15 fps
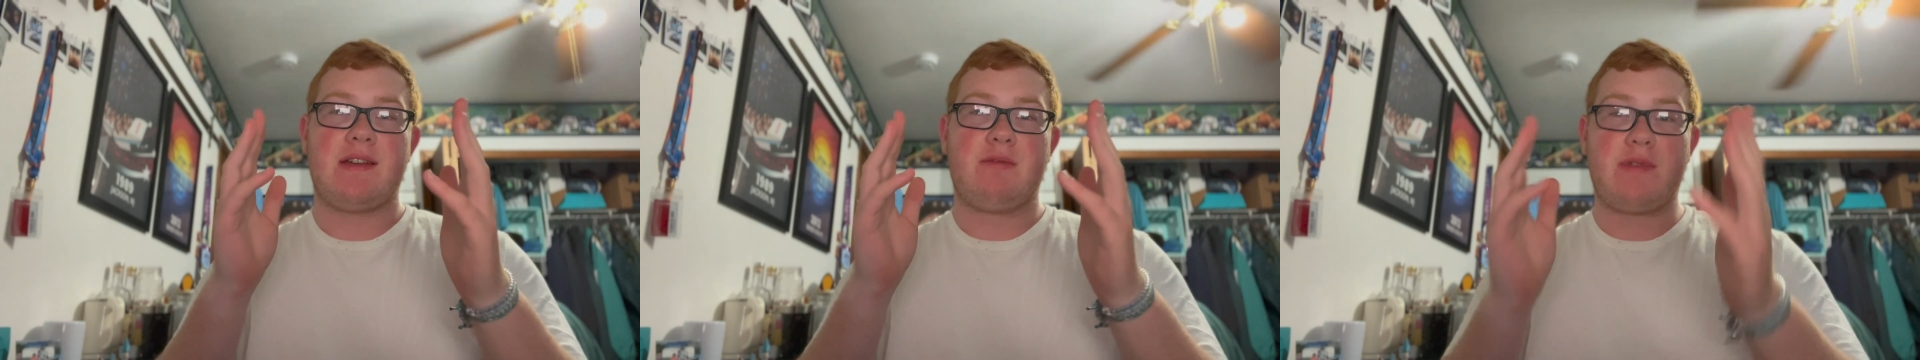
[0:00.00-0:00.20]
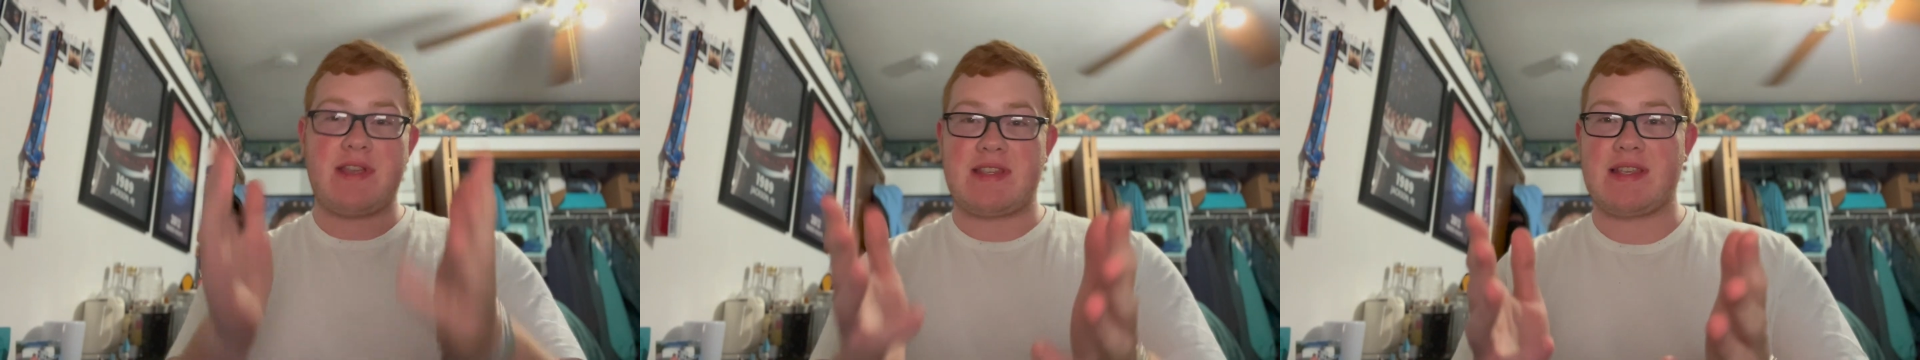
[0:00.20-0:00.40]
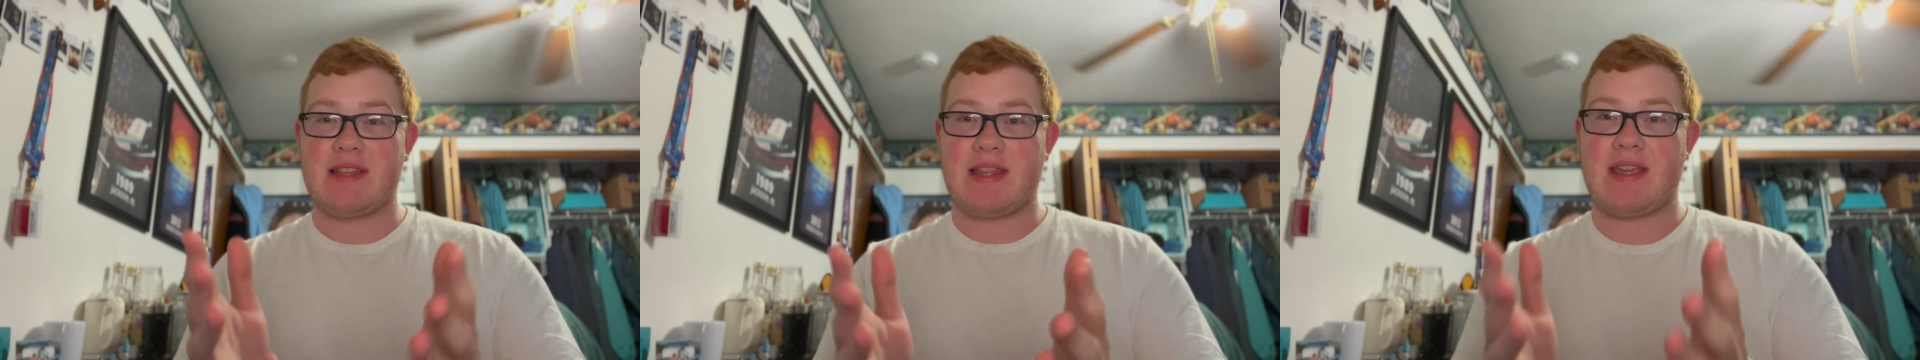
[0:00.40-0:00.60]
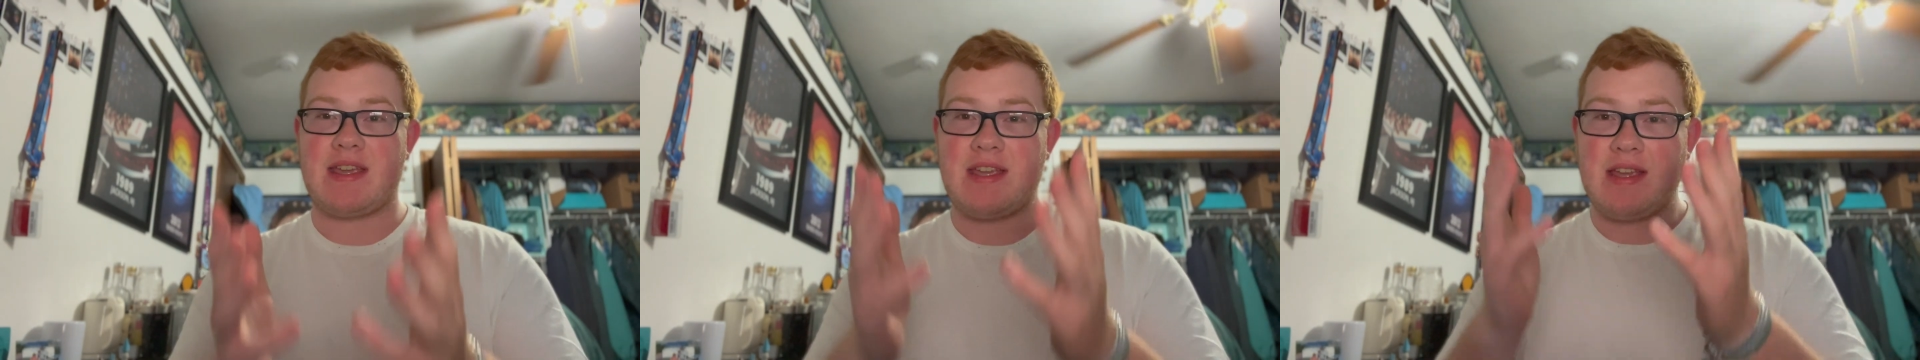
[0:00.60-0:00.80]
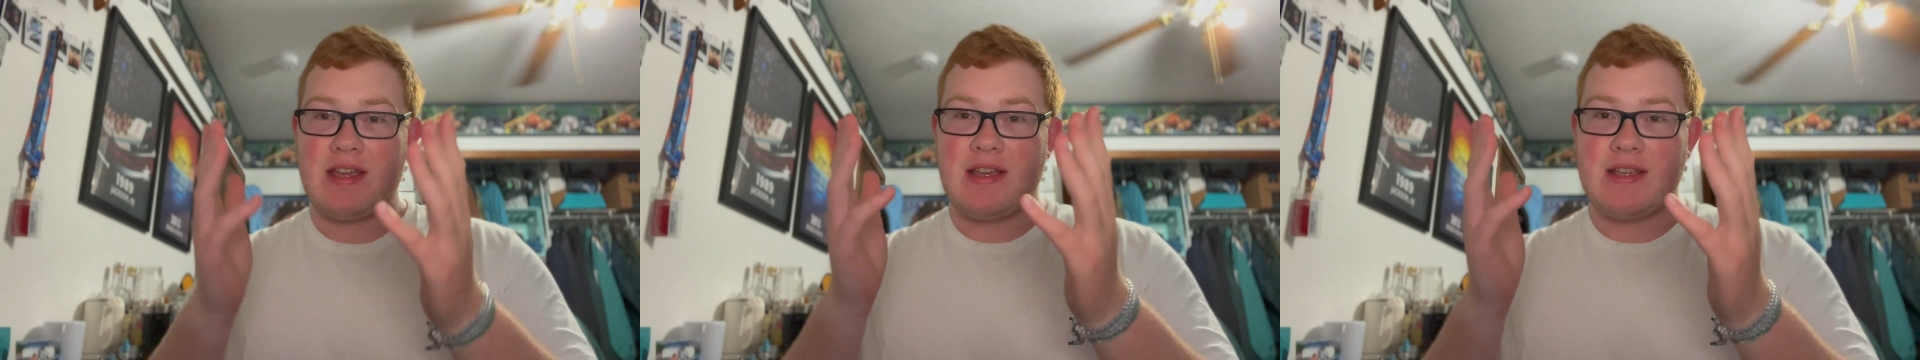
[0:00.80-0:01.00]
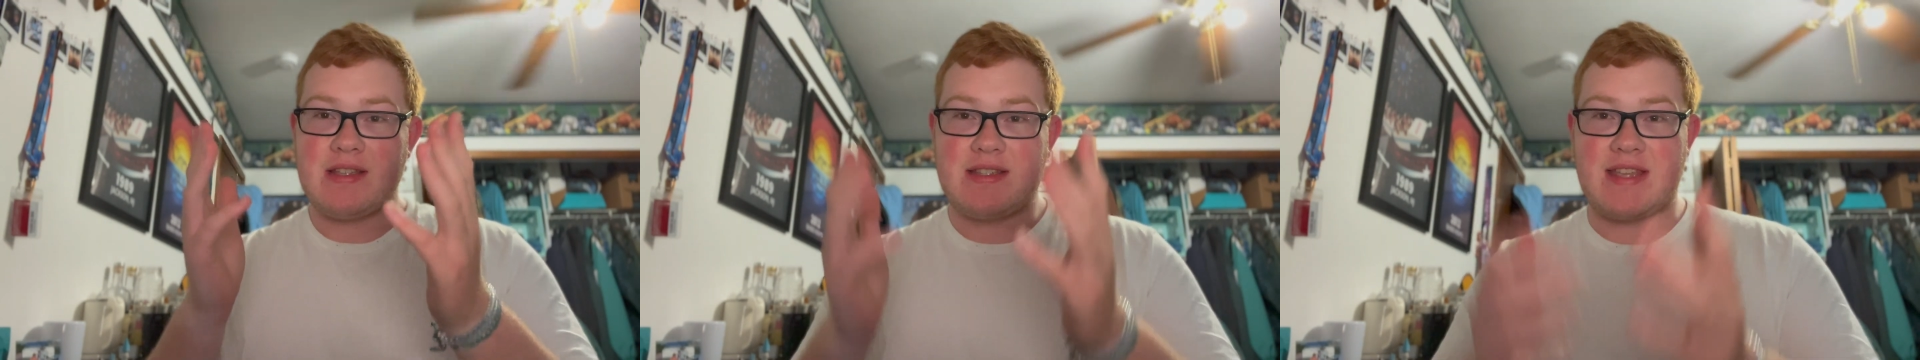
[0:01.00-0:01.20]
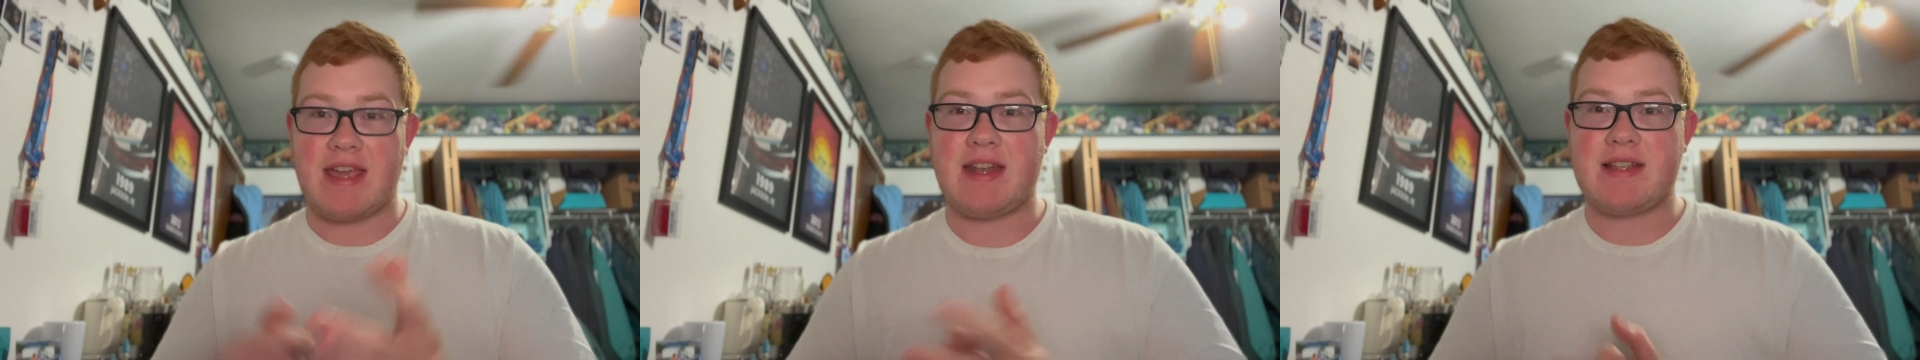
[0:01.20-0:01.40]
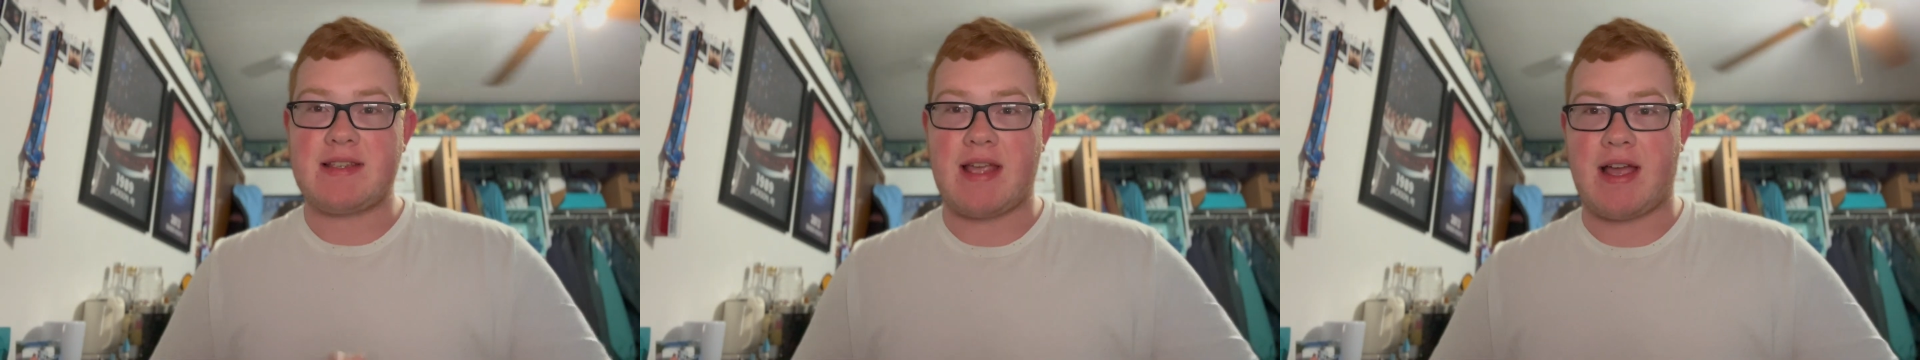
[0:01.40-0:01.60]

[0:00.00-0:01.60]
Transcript: Recently, Santa's